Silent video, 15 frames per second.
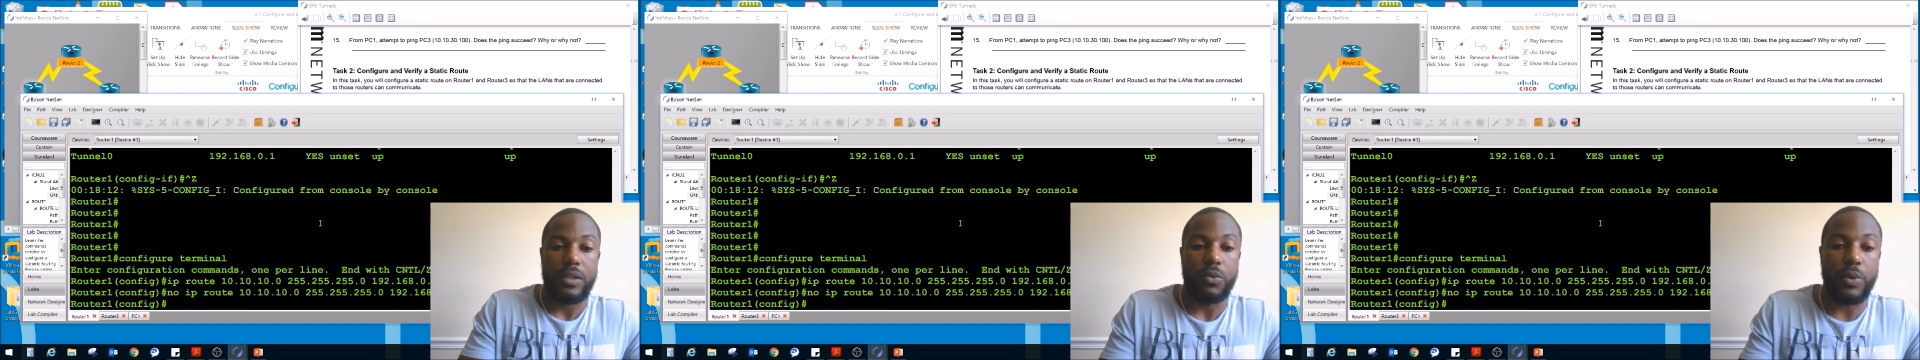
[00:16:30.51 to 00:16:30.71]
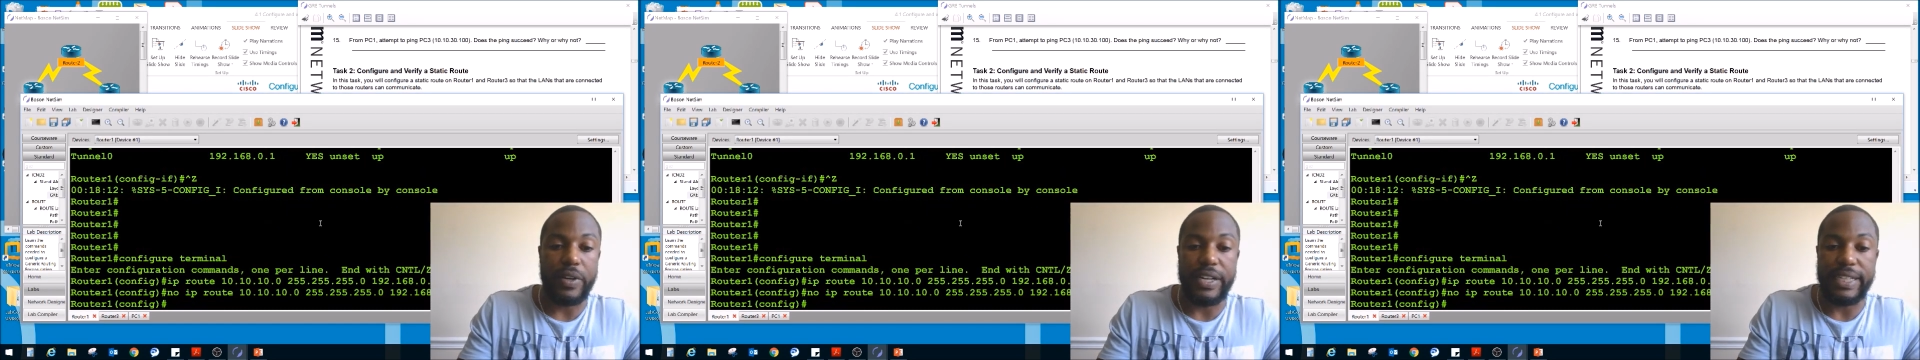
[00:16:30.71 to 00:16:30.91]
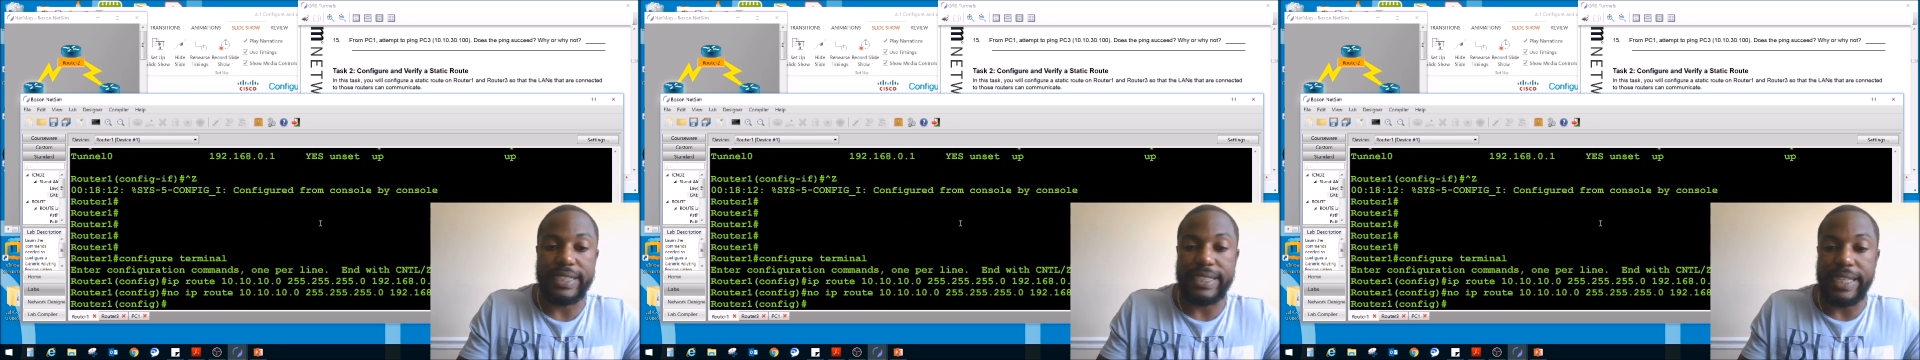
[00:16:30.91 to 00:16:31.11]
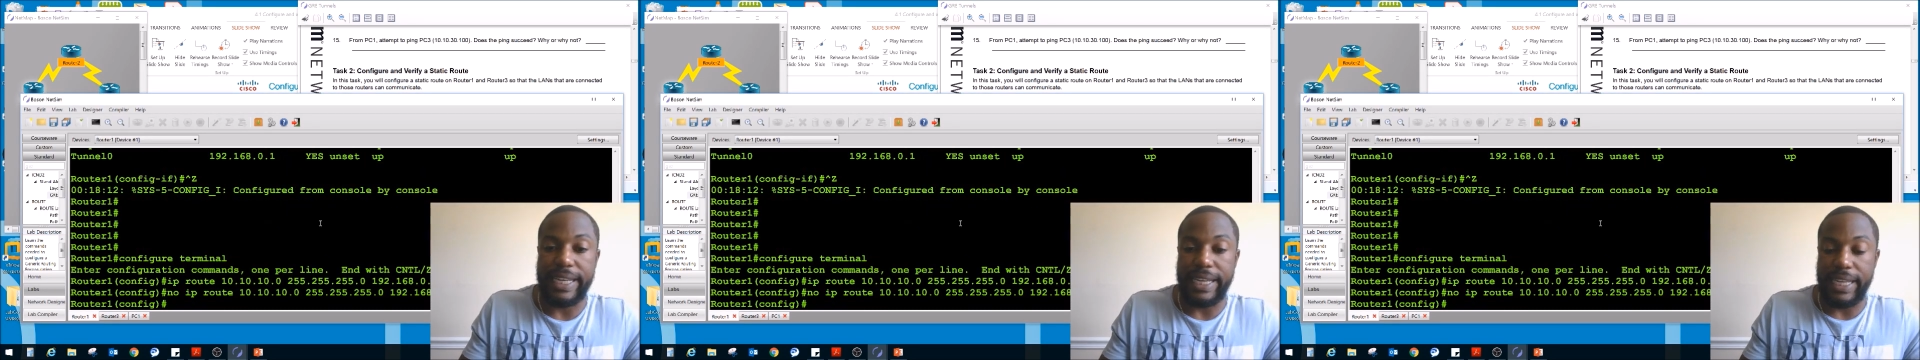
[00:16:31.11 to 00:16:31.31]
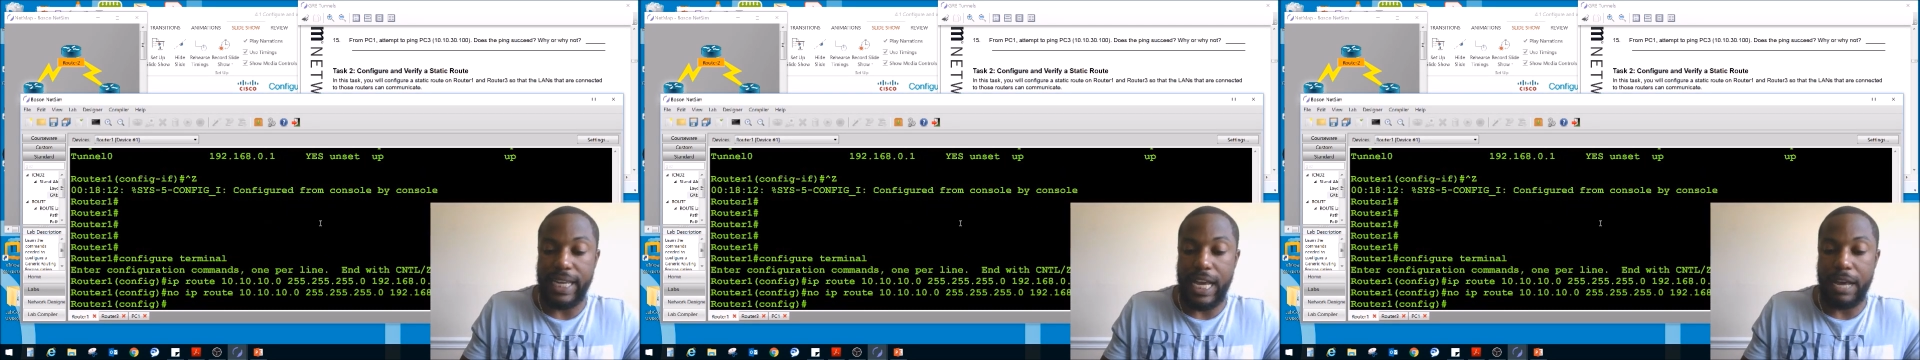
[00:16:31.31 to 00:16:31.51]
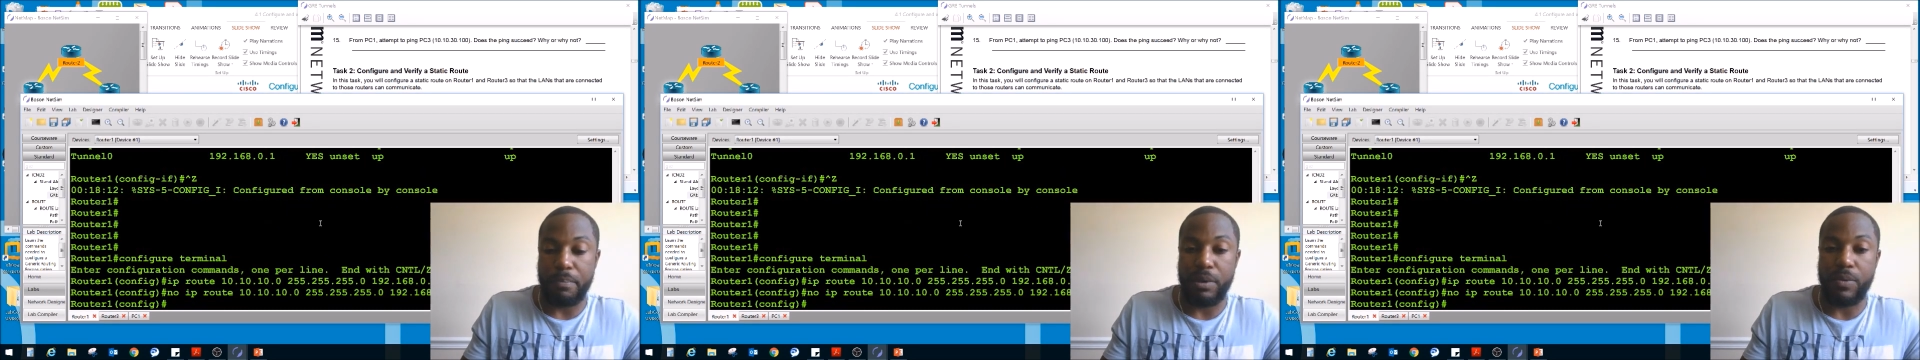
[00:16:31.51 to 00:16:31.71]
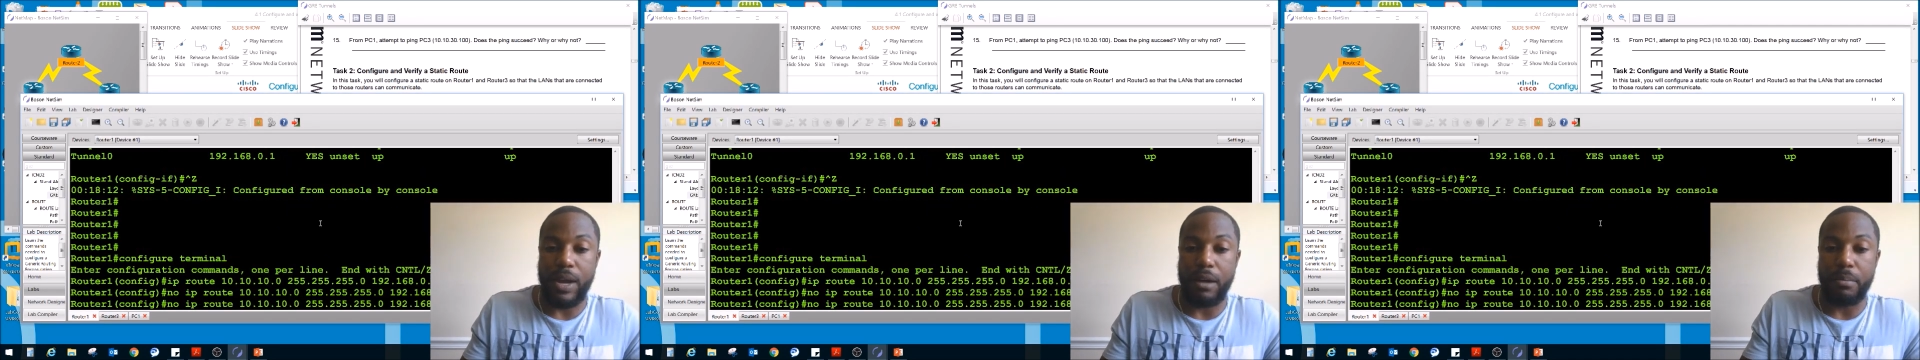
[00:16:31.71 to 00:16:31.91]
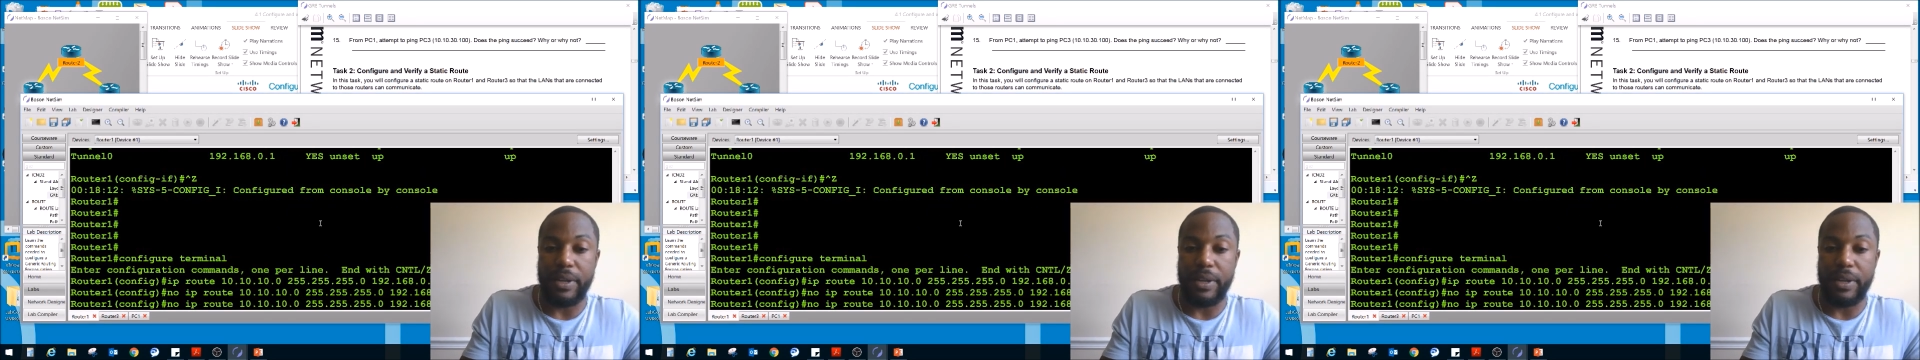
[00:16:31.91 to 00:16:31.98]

We're going to say IP route,